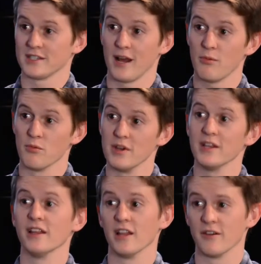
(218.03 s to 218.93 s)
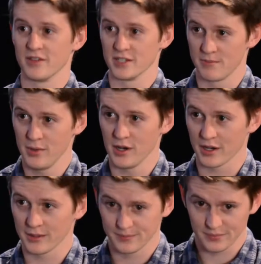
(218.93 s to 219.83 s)
that I really loved this
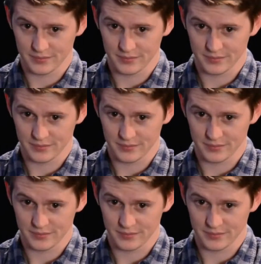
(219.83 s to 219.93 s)
book,